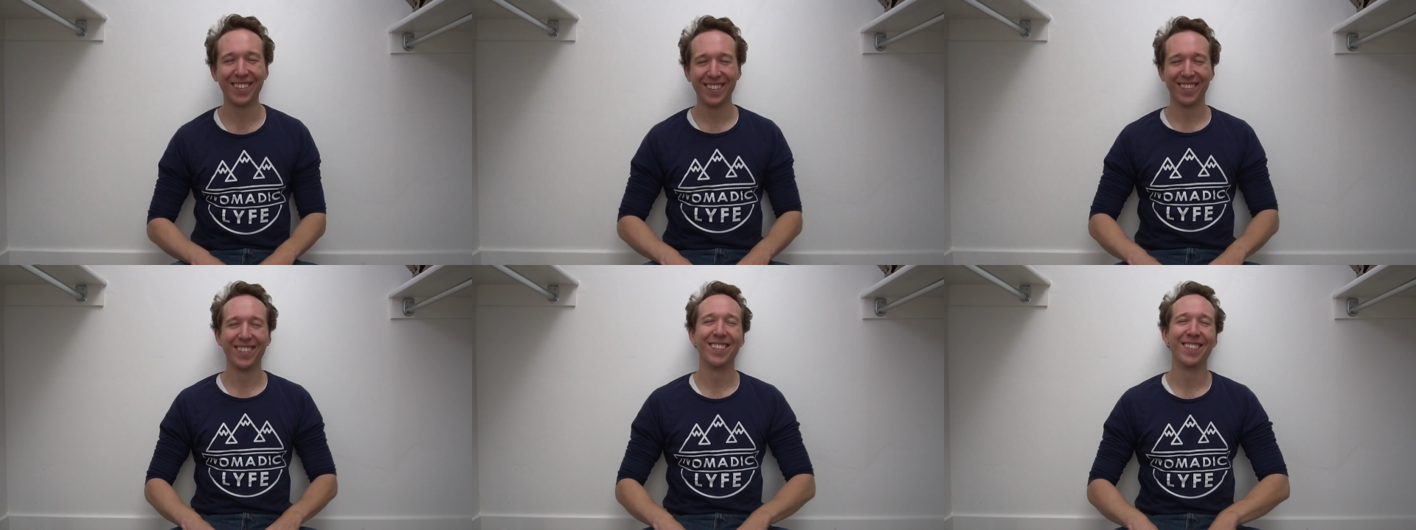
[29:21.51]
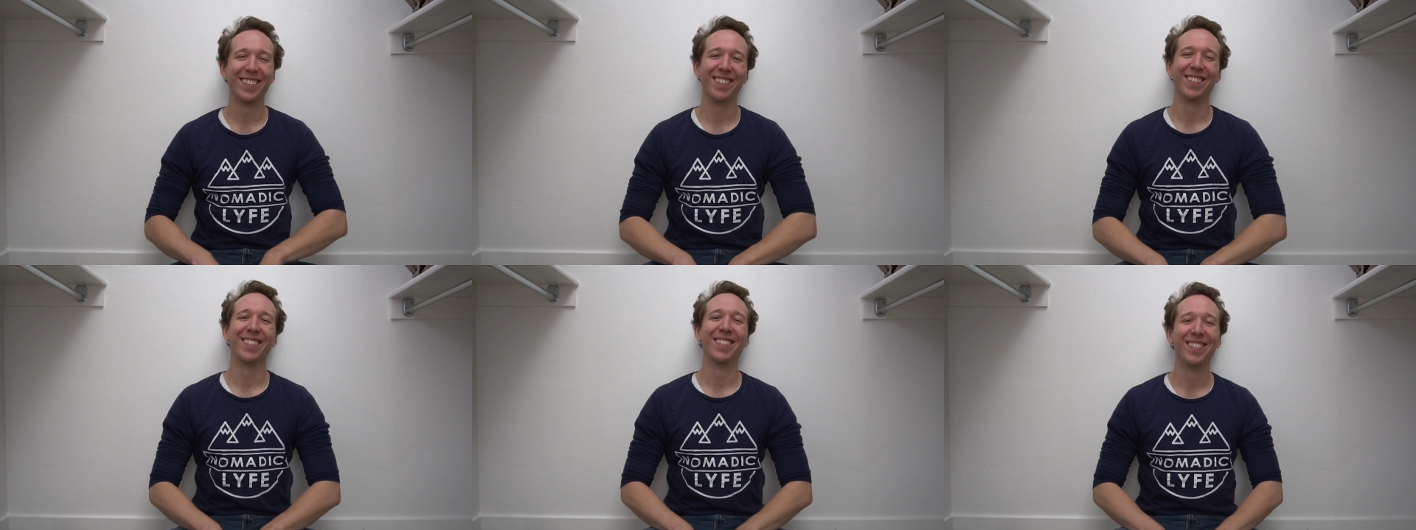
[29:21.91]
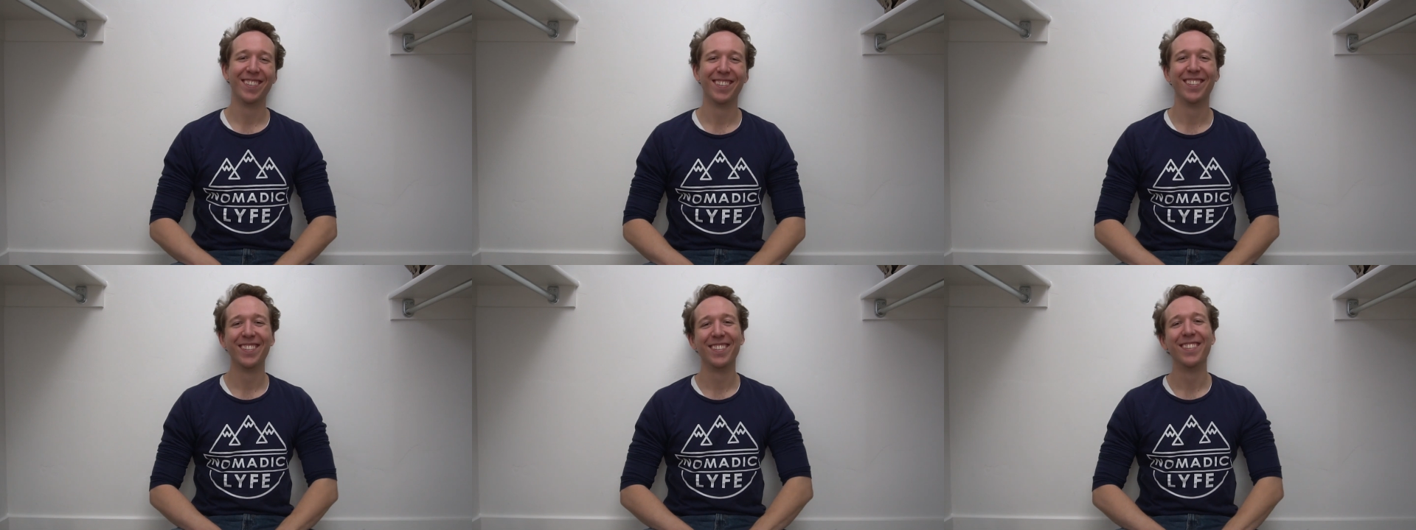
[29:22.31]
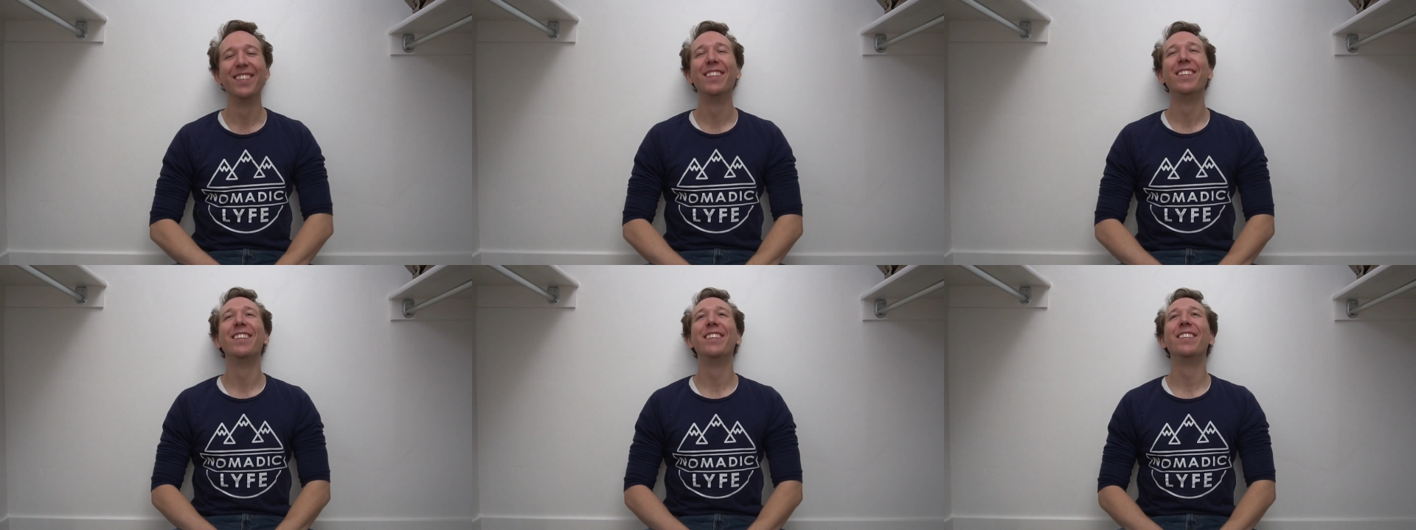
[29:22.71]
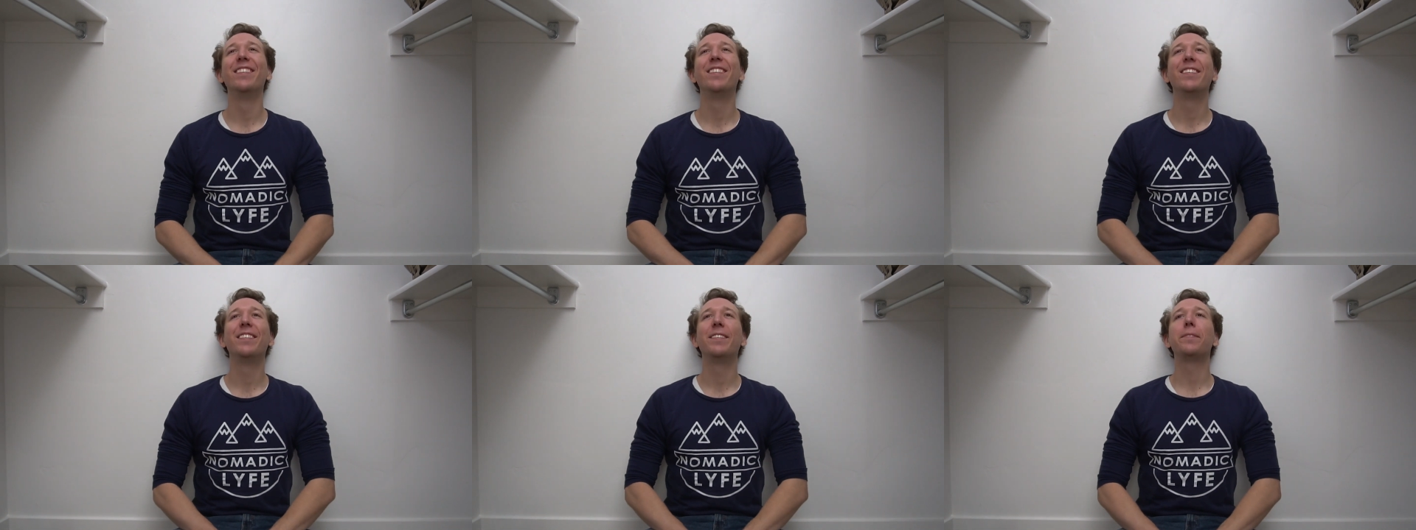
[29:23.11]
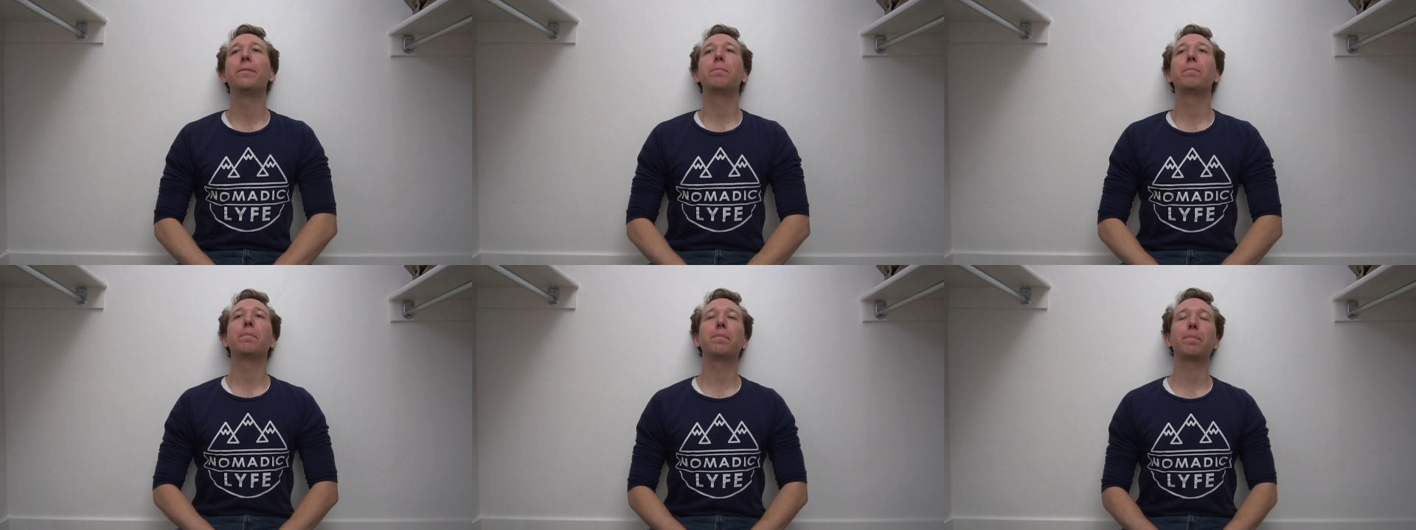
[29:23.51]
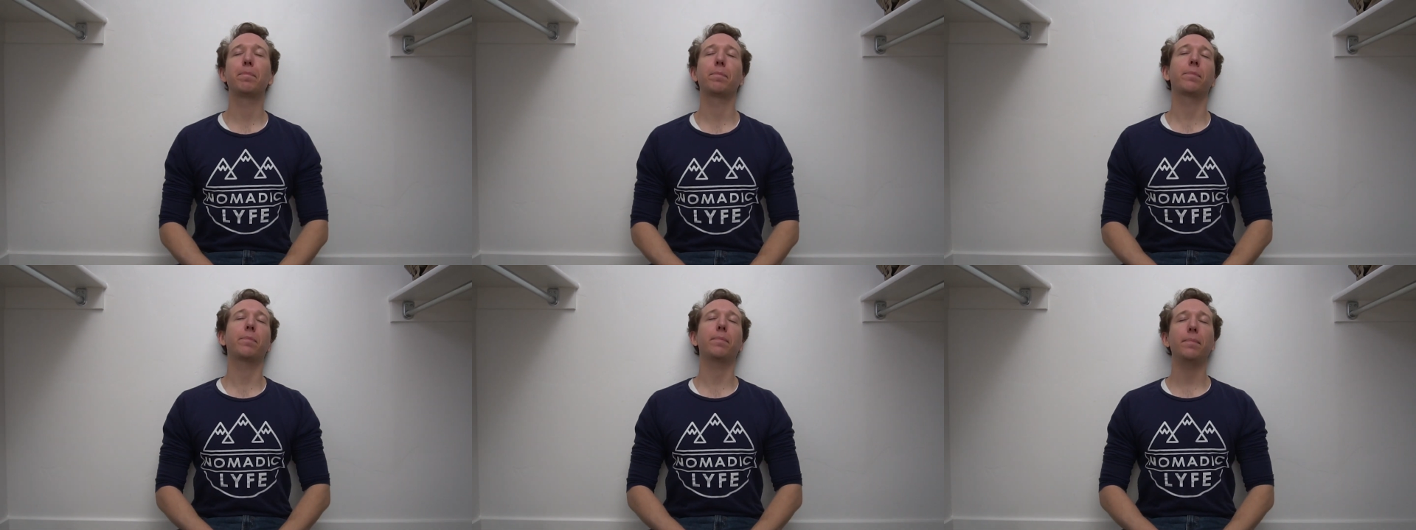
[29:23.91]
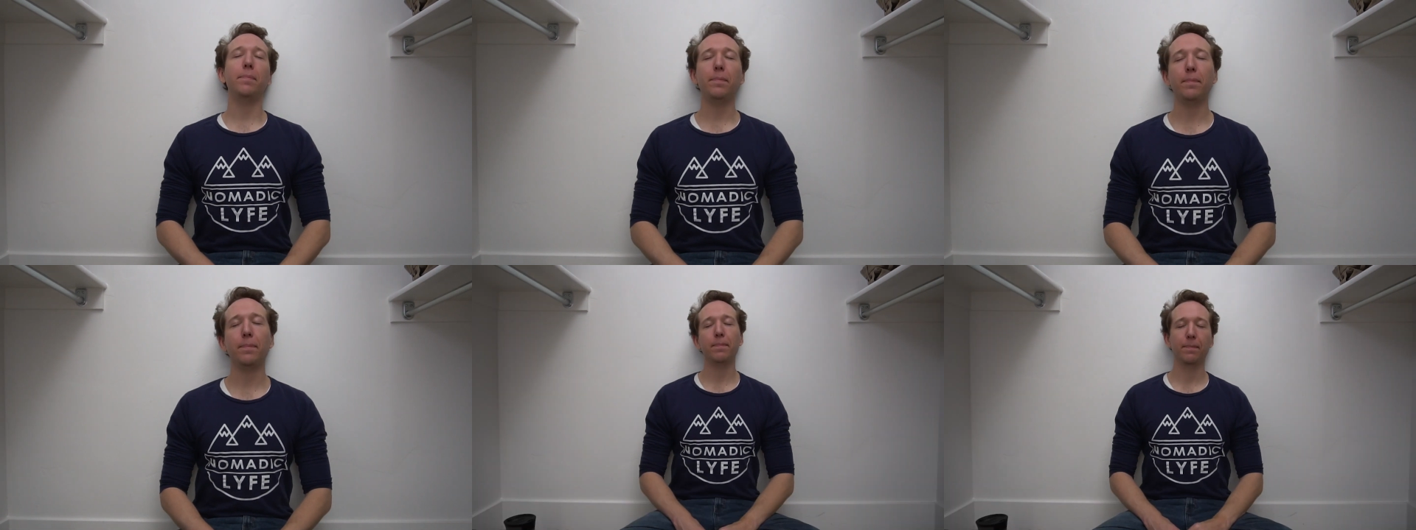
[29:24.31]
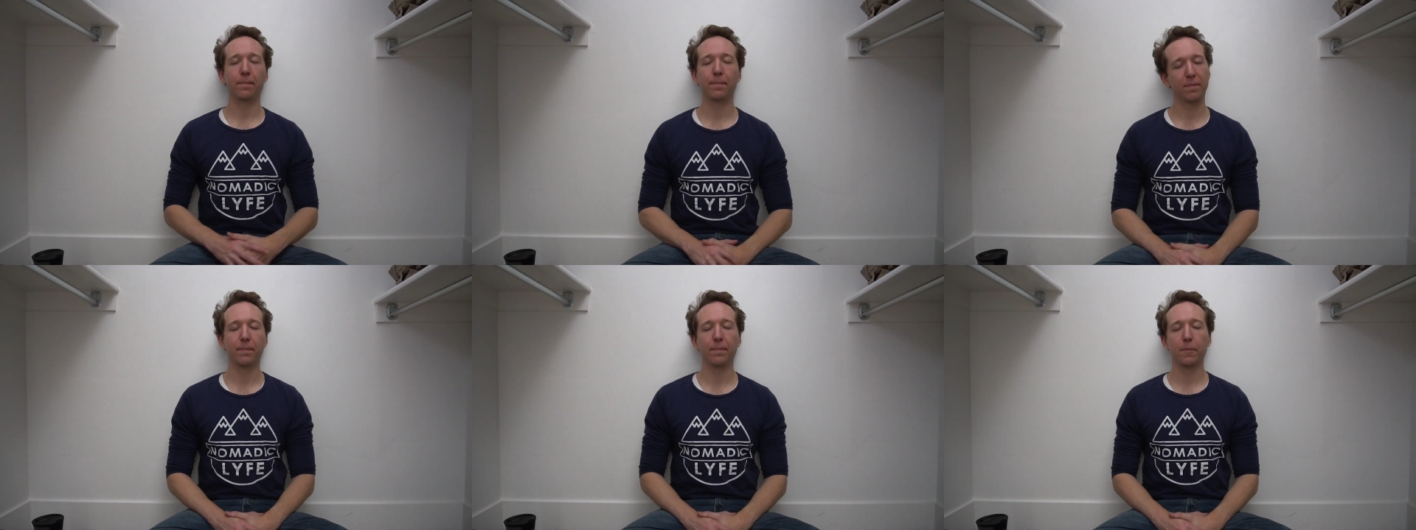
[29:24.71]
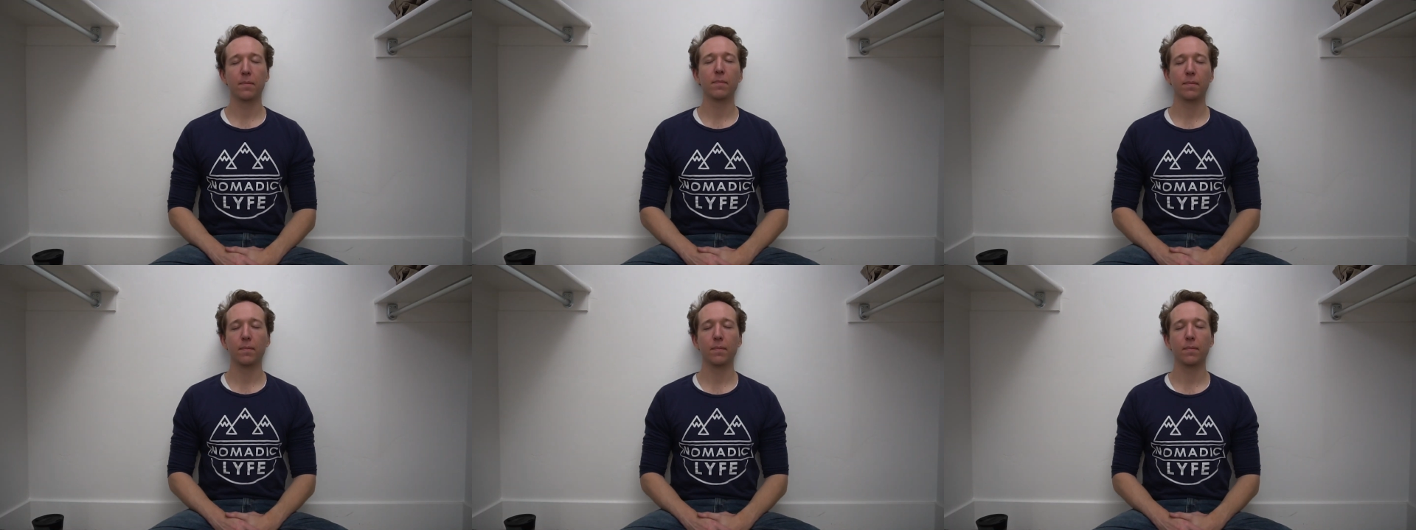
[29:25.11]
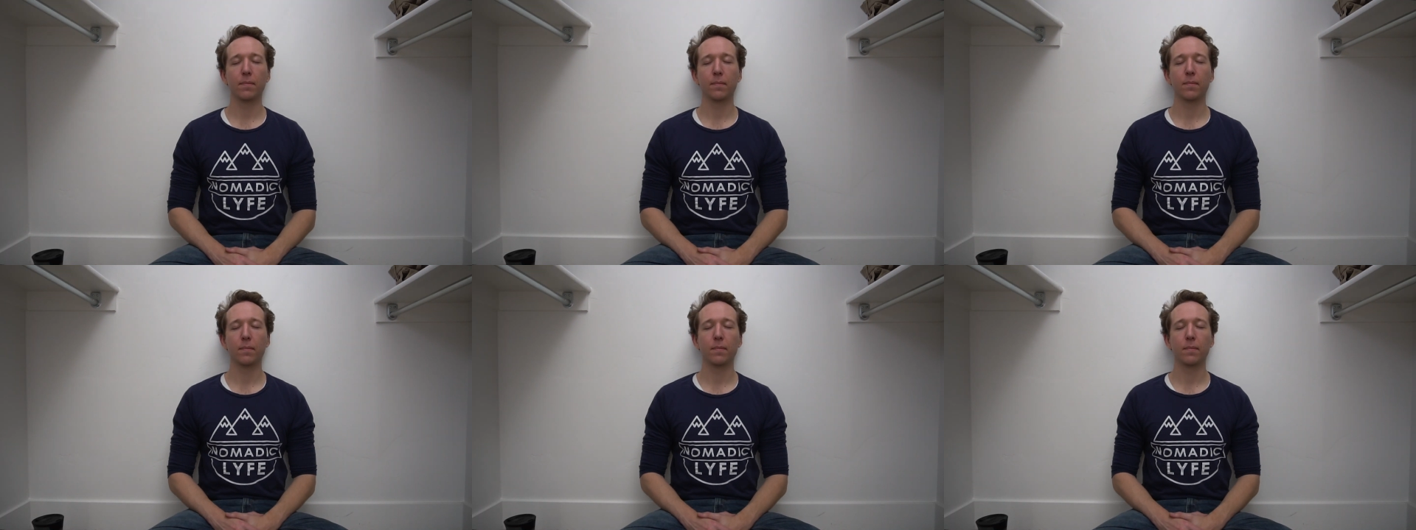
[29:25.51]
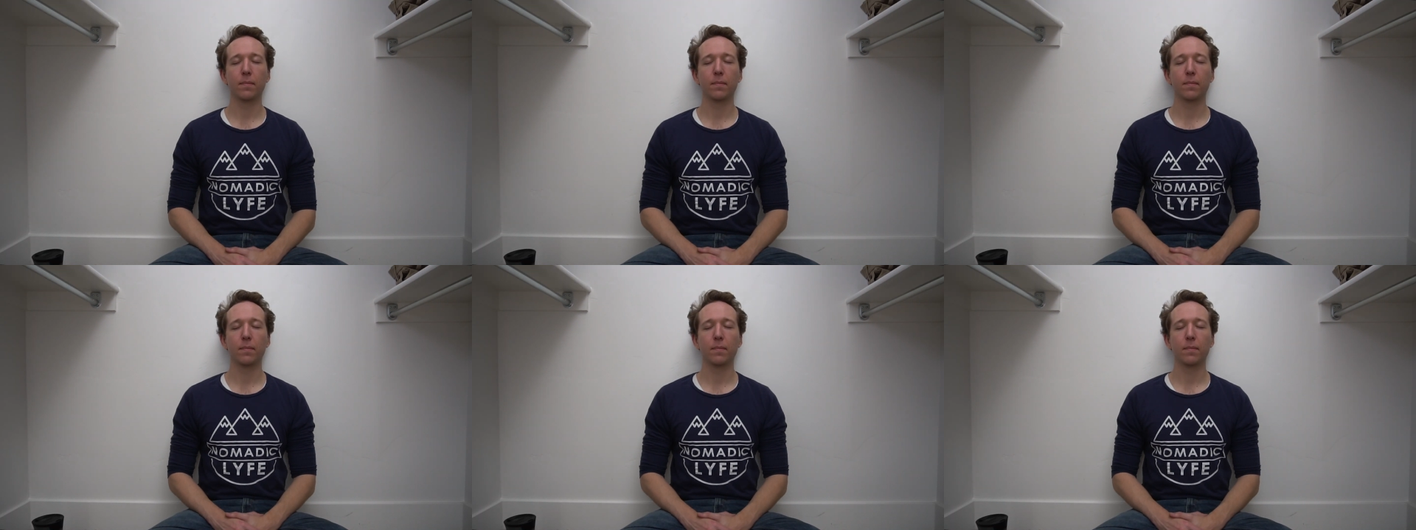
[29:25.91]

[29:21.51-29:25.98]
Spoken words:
(no one is talking)